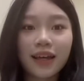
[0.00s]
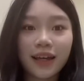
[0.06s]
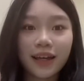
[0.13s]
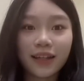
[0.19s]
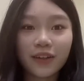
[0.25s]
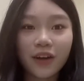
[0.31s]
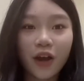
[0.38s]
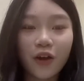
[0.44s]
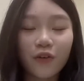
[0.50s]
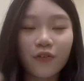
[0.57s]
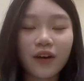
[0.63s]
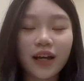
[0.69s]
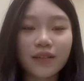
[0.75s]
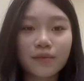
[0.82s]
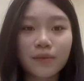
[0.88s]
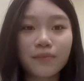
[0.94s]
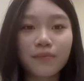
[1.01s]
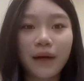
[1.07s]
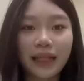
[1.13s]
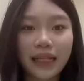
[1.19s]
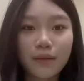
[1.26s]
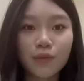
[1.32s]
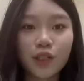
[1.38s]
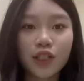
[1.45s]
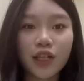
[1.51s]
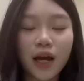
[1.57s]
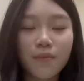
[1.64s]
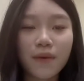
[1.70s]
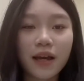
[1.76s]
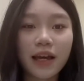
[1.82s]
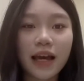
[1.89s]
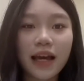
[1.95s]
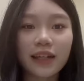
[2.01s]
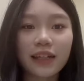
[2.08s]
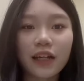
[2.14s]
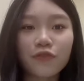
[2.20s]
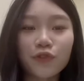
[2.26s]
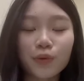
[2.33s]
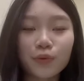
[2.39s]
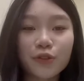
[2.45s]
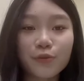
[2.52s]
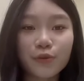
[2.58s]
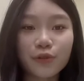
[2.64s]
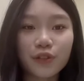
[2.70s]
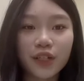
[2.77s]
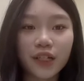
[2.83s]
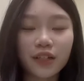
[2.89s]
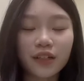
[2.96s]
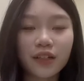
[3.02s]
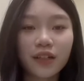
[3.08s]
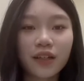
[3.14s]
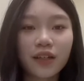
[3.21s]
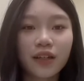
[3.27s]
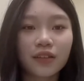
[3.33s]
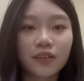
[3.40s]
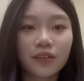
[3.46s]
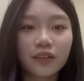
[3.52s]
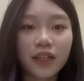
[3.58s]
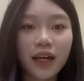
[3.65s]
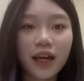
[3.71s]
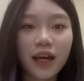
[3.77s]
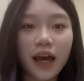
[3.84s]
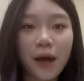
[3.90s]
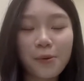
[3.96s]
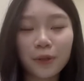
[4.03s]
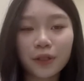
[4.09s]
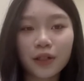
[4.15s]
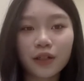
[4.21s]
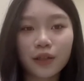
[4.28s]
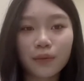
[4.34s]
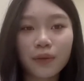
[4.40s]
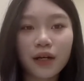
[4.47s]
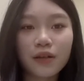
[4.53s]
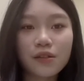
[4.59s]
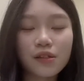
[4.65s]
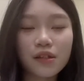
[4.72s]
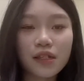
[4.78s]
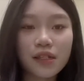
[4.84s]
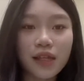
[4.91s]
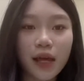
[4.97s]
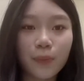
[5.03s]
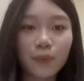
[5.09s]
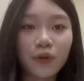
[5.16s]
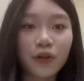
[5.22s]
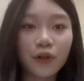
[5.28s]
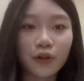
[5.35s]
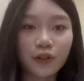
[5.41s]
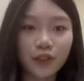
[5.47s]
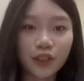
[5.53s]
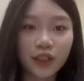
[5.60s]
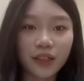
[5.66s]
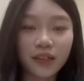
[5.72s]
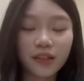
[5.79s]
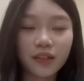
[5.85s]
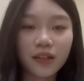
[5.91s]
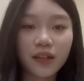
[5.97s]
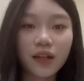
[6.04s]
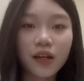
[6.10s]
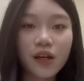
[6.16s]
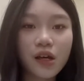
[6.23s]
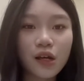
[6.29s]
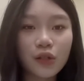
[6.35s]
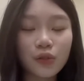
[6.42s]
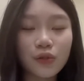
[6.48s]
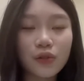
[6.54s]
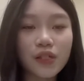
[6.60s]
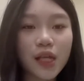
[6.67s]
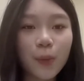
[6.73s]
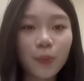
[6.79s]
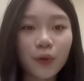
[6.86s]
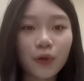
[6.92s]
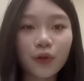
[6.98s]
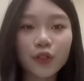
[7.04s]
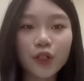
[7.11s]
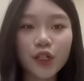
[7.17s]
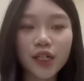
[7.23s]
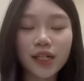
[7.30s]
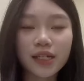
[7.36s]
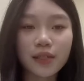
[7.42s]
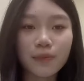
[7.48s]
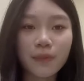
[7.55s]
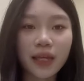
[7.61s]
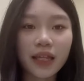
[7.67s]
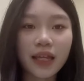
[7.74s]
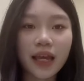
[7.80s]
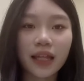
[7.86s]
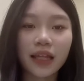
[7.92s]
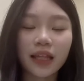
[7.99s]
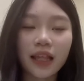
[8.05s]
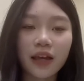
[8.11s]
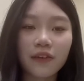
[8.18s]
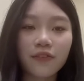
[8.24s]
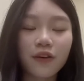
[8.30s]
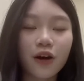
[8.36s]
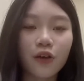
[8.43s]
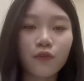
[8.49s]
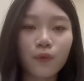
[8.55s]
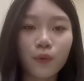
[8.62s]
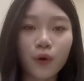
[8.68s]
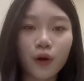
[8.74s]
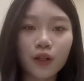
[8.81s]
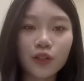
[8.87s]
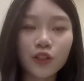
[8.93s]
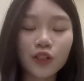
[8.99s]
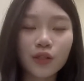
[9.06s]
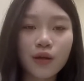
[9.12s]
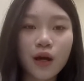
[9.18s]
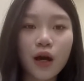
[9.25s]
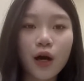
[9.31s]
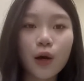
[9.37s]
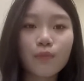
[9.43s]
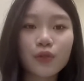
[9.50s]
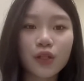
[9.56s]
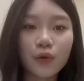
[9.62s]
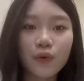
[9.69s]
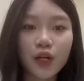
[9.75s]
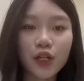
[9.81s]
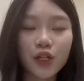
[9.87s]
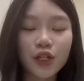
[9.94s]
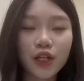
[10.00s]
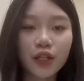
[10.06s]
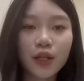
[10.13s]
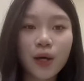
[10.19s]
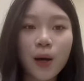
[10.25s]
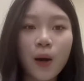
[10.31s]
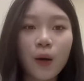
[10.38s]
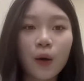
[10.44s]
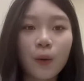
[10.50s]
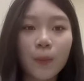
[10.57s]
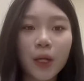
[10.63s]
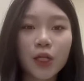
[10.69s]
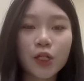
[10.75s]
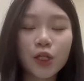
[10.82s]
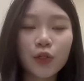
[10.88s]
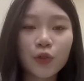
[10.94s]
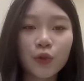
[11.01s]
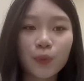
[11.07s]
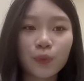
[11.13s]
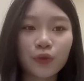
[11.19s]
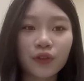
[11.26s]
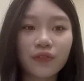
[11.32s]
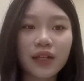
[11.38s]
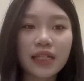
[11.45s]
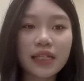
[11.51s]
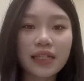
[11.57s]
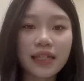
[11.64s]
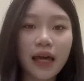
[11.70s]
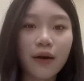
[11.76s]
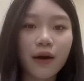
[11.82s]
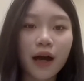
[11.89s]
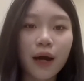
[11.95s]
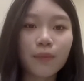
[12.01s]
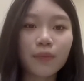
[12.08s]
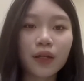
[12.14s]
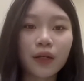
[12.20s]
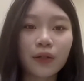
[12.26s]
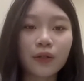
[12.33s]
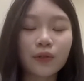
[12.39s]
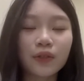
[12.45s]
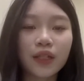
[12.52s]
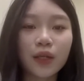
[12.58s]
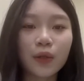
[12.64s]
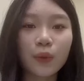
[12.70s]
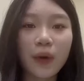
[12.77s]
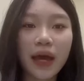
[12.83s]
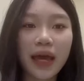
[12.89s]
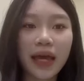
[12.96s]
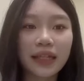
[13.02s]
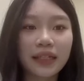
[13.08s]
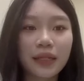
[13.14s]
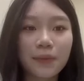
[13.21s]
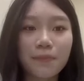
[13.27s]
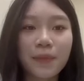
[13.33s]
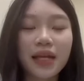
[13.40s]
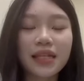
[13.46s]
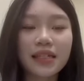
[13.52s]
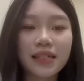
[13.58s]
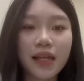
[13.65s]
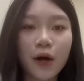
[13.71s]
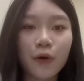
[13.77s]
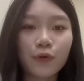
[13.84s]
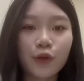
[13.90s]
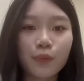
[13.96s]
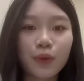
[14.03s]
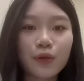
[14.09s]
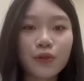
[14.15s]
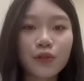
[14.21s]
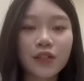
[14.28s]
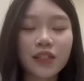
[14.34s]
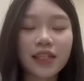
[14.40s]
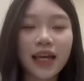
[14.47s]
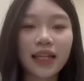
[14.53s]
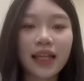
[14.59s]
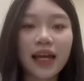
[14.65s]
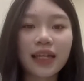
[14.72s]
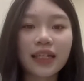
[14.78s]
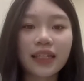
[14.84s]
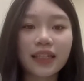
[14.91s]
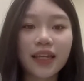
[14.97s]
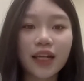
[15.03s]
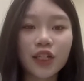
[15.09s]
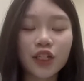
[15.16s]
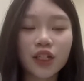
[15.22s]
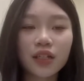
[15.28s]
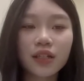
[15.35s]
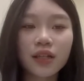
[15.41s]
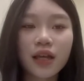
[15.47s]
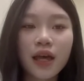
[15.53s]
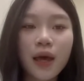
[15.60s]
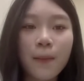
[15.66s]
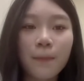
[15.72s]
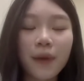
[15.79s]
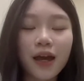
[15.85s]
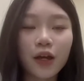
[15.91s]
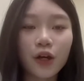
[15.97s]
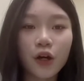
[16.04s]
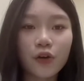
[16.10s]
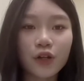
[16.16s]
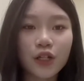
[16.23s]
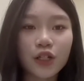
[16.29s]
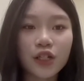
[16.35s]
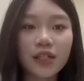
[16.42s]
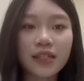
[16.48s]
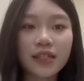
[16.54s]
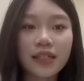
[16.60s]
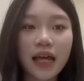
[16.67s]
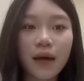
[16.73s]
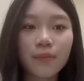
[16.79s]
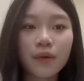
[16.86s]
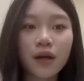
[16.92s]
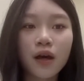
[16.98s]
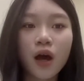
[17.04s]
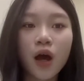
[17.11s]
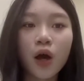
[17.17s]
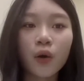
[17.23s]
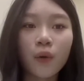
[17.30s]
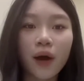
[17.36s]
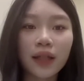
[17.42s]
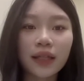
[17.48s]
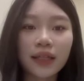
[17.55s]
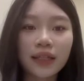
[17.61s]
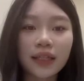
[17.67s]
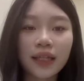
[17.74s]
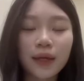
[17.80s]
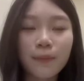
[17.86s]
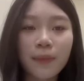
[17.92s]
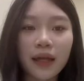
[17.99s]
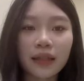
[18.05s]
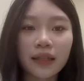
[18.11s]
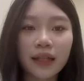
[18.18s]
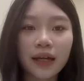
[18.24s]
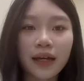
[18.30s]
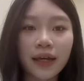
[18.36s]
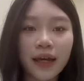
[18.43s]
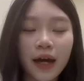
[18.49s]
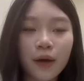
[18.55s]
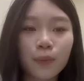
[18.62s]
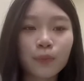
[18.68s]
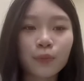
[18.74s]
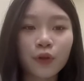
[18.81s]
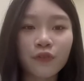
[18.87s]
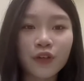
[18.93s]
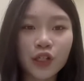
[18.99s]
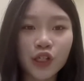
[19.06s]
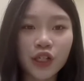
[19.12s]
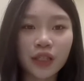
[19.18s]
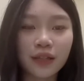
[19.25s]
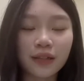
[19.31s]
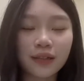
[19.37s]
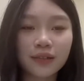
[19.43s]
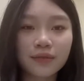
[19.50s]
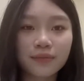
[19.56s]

Hello everyone, my name is Jamei. I come from Group 3. Today, I will talk about suicide precaution. Suicide precaution is mean any level of watch, observation, or measure to prevent self-harm, including where an inmate self-report suicidal ideation by a correction staff, quality mental health professional.